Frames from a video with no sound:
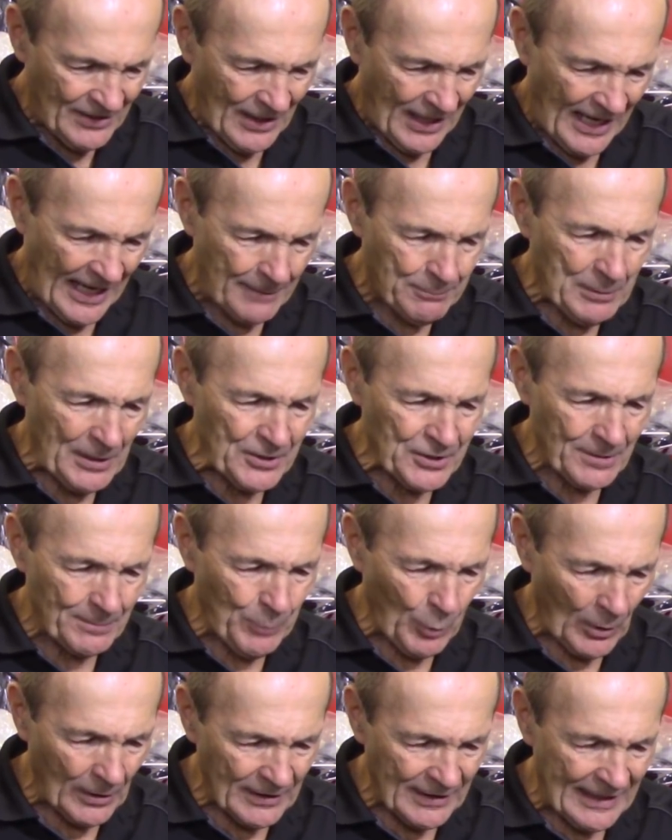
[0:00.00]
the high pressure
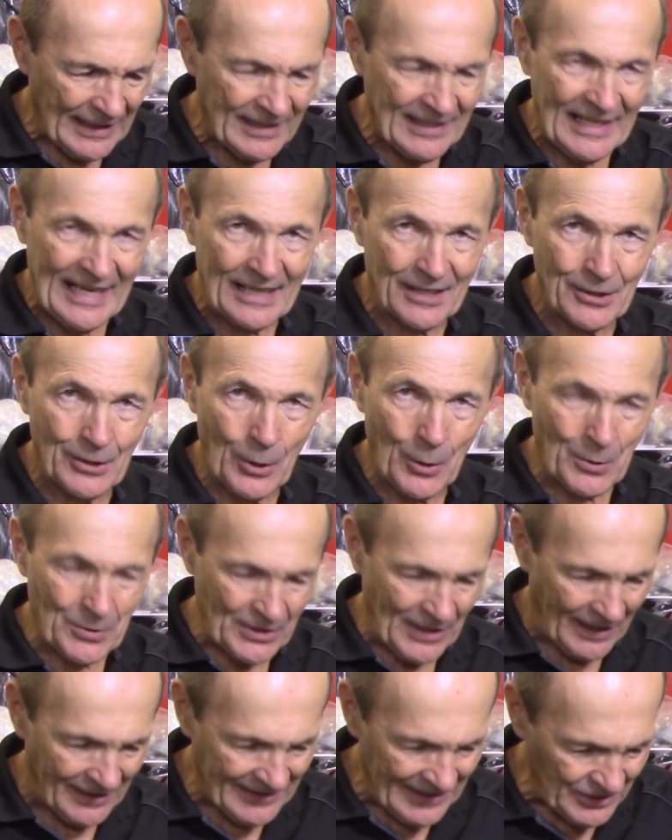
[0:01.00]
port and the end of the hose.
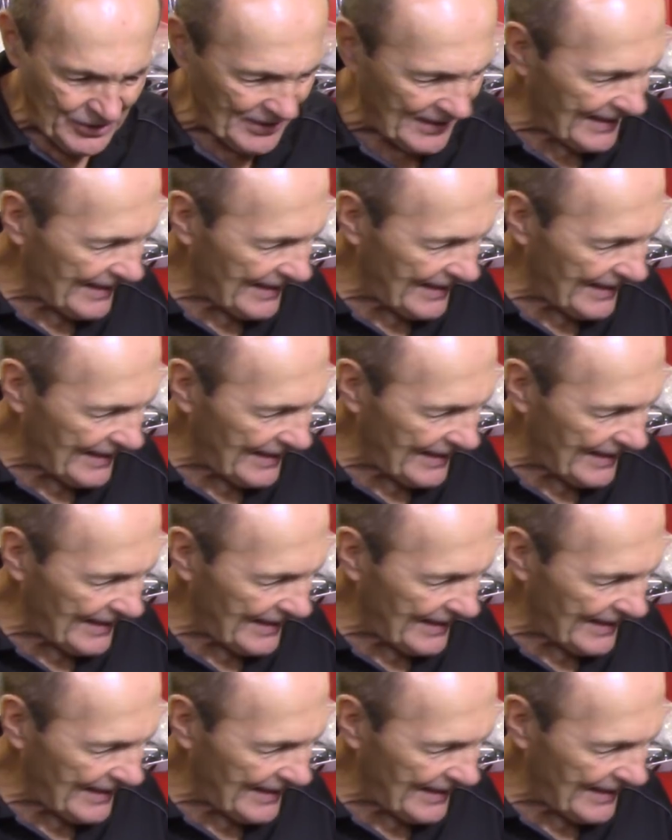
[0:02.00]
Now I need you to